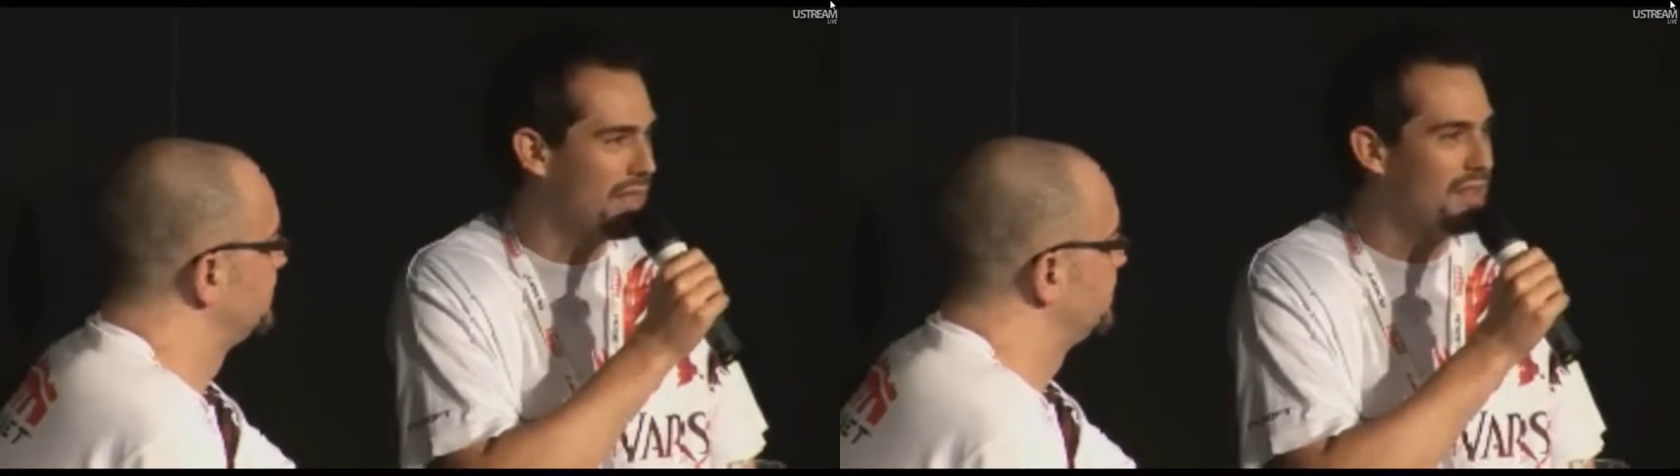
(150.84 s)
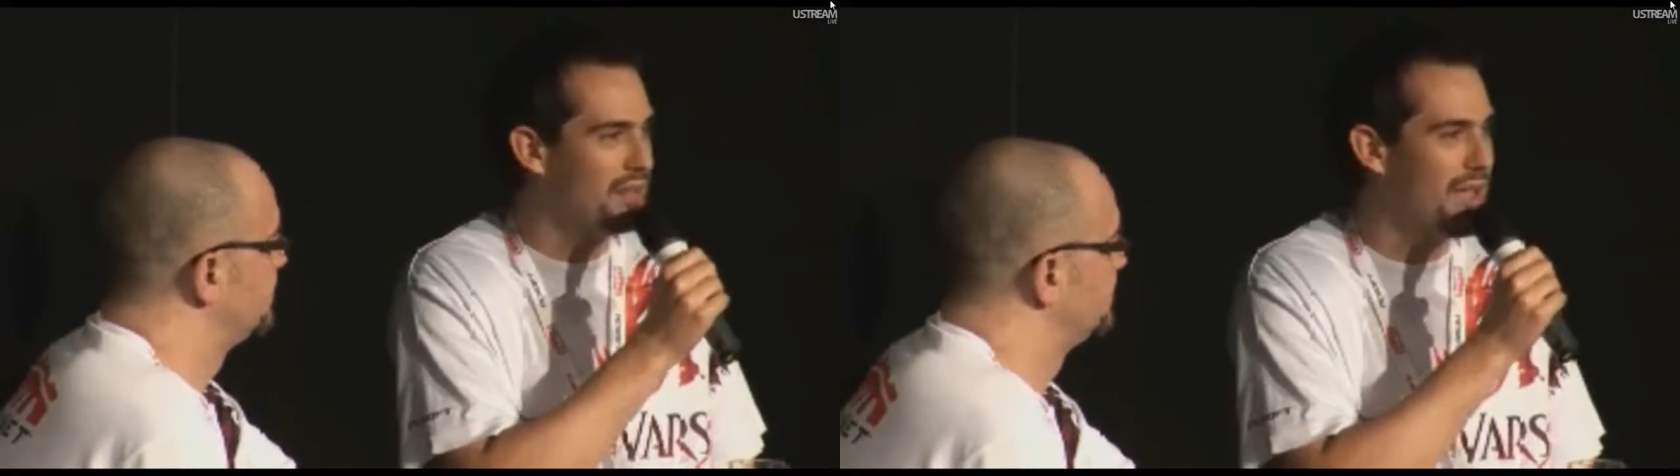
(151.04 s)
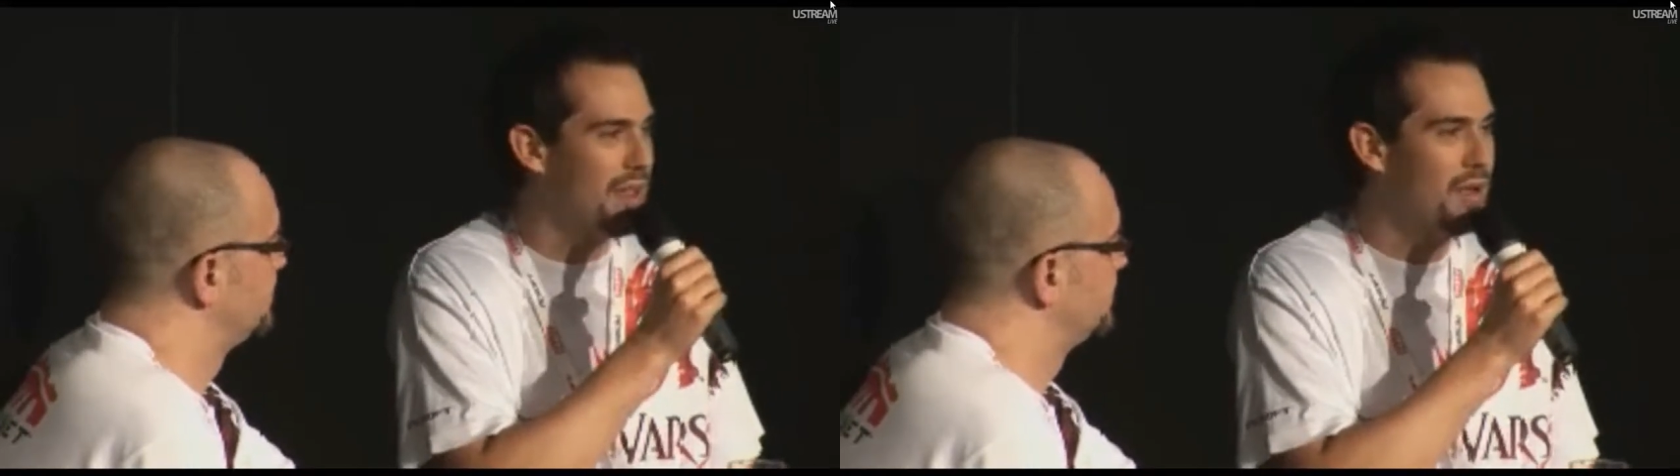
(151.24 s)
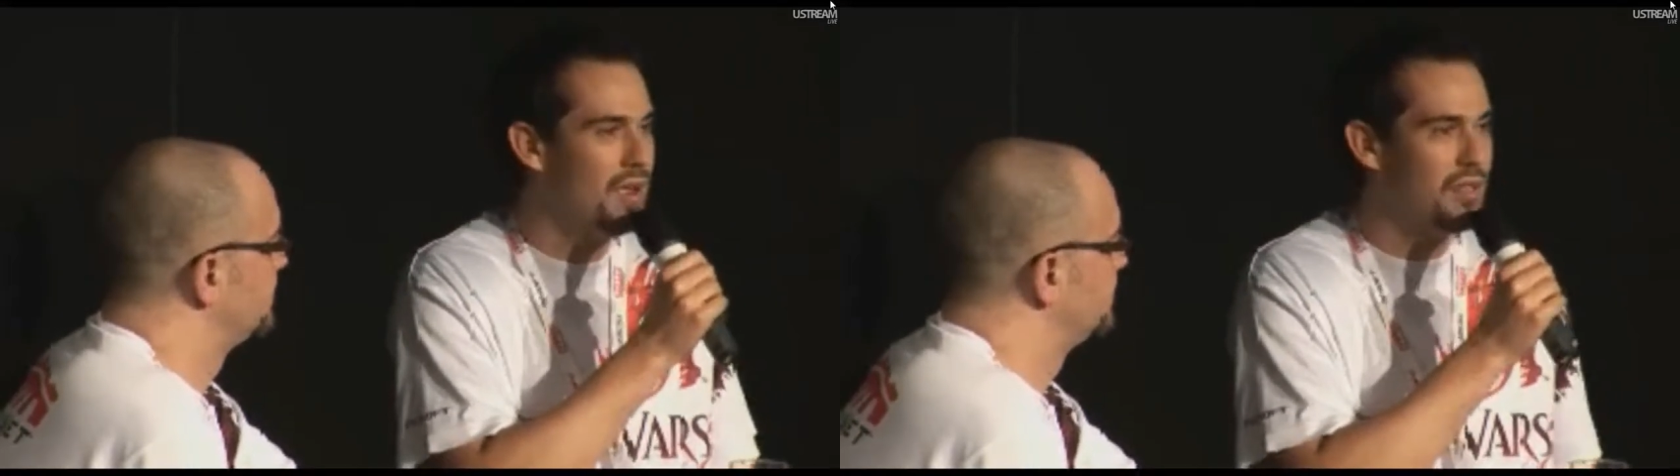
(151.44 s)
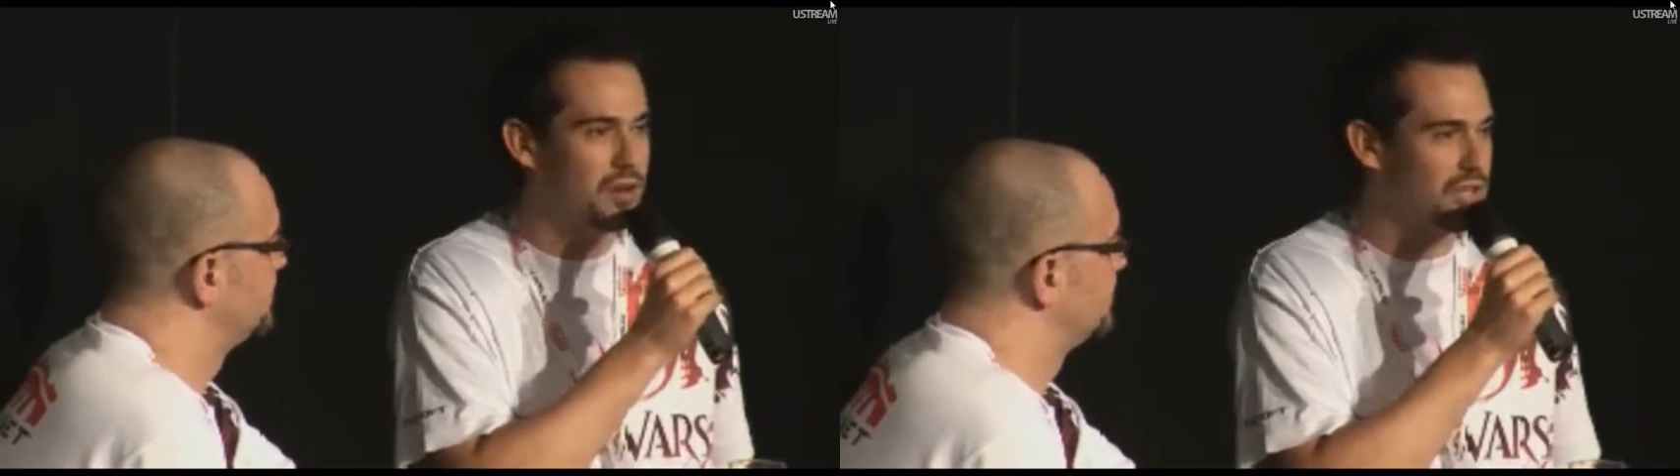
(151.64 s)
the event,
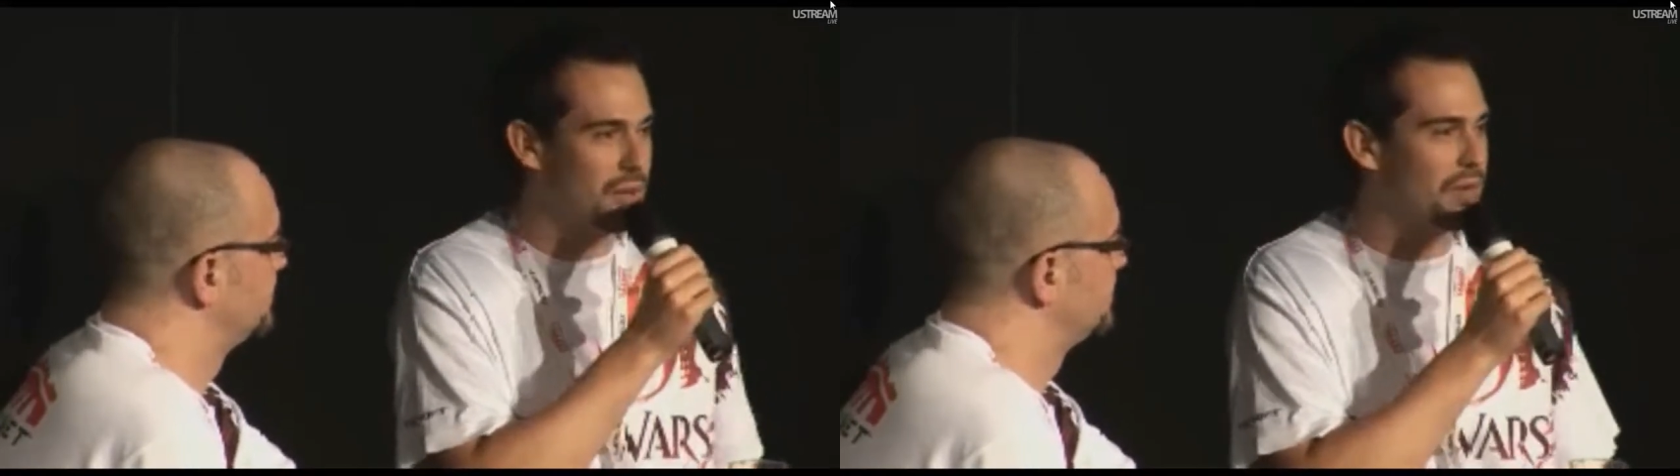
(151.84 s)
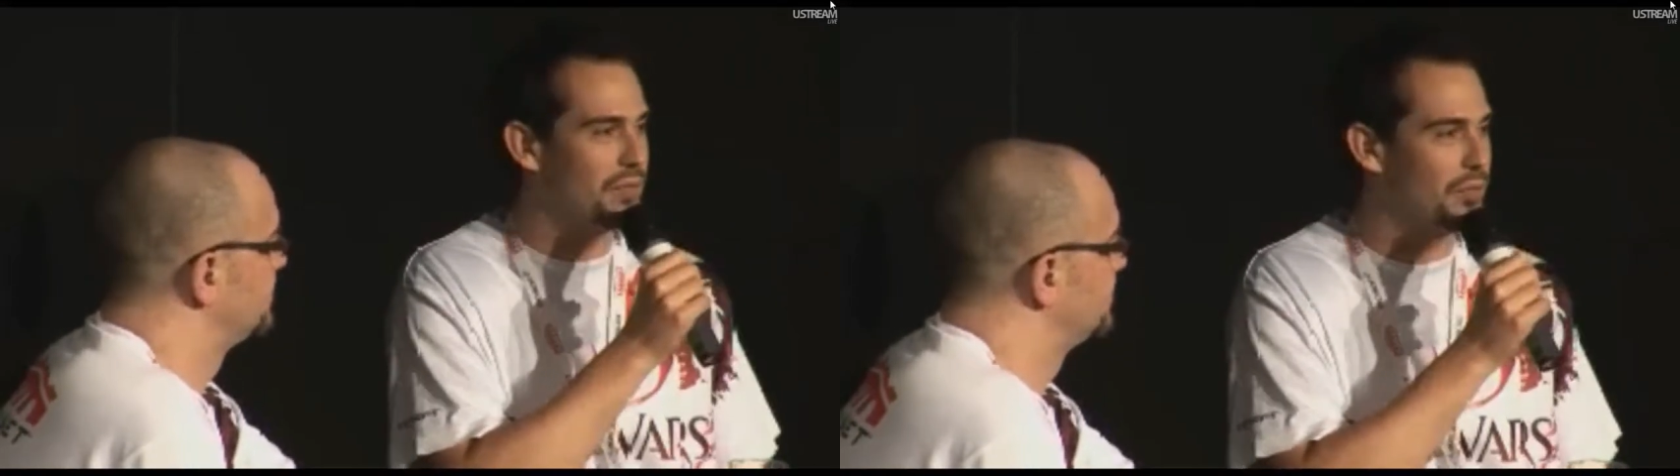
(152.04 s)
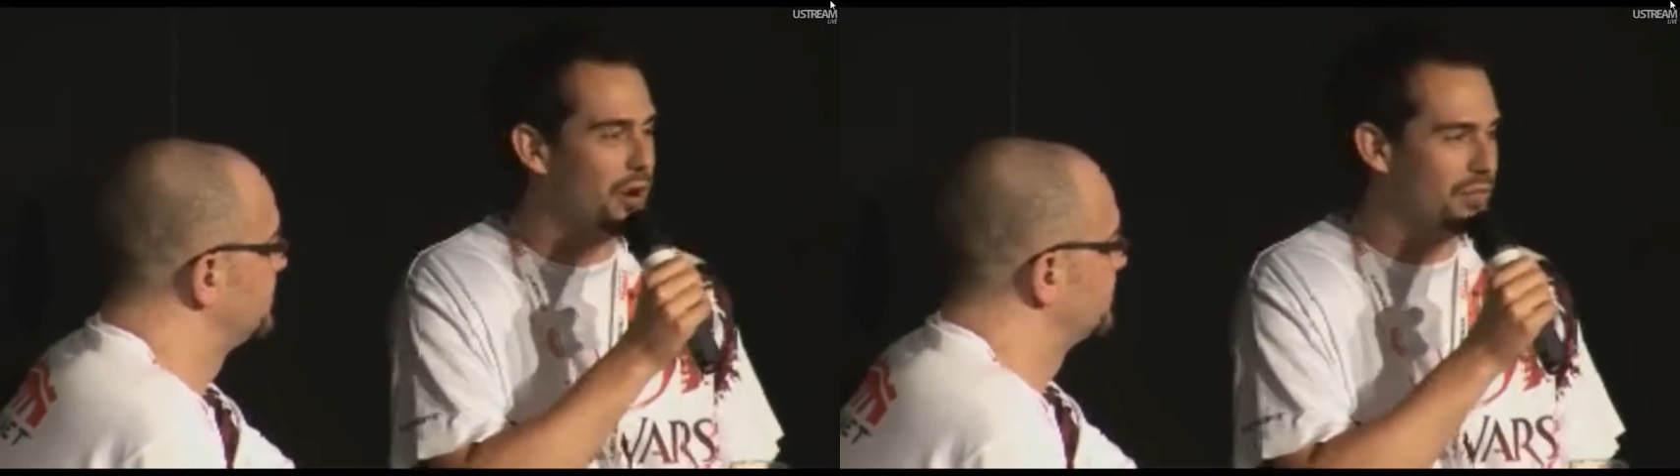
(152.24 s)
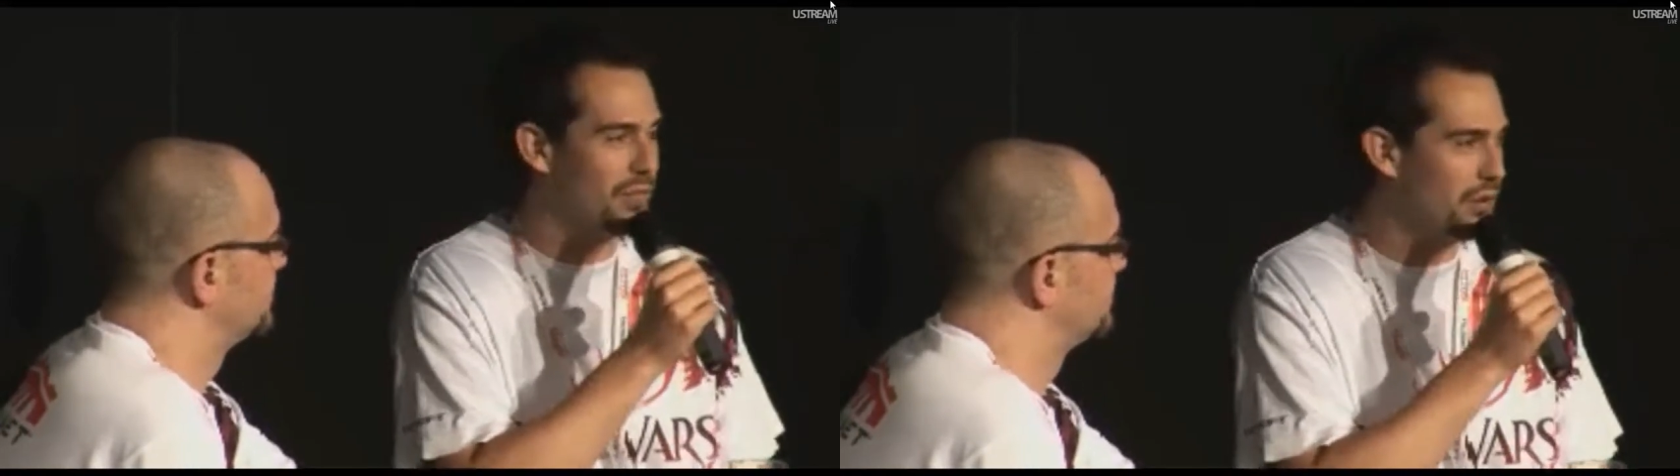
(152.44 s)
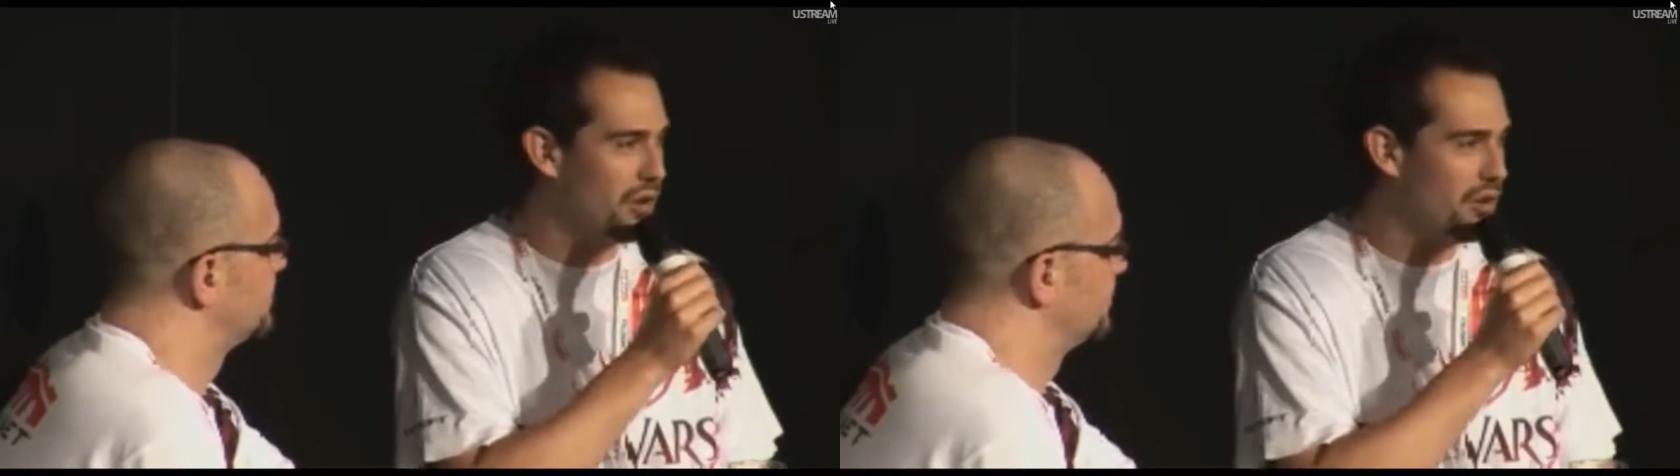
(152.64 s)
there's something for all of
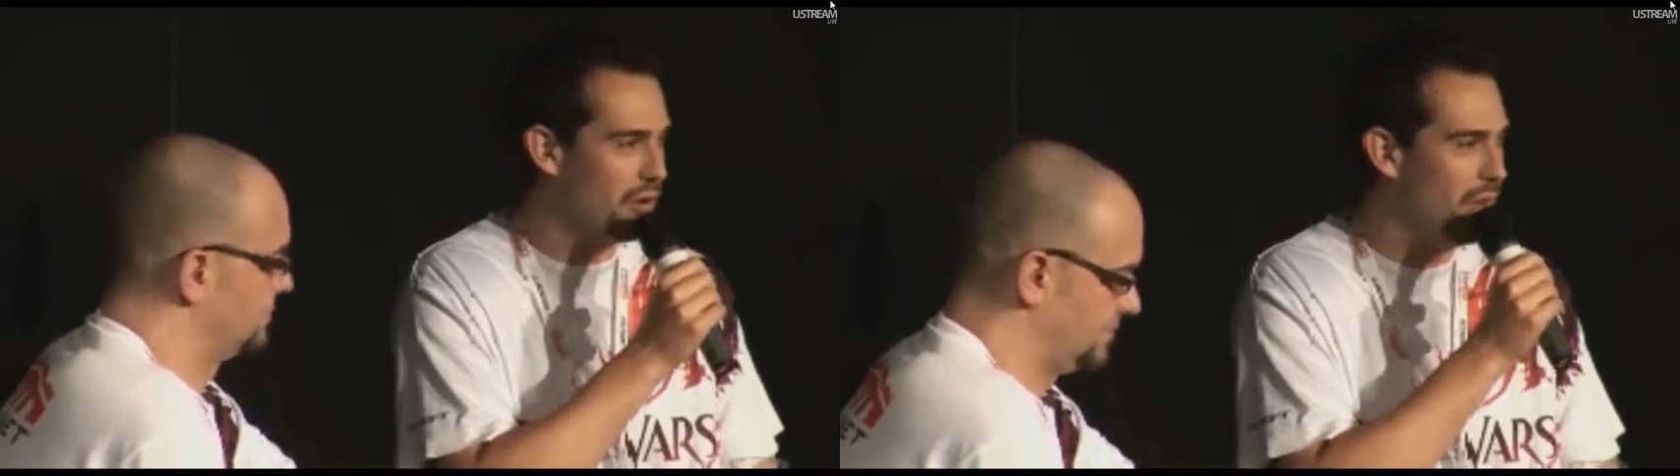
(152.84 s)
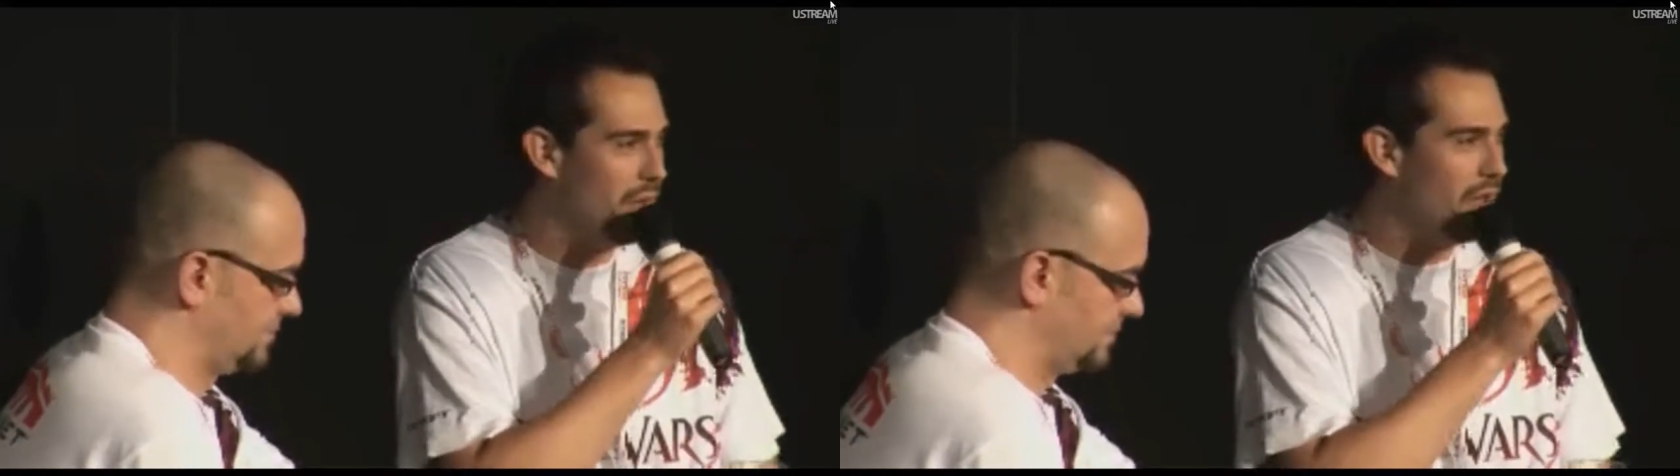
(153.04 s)
them to do.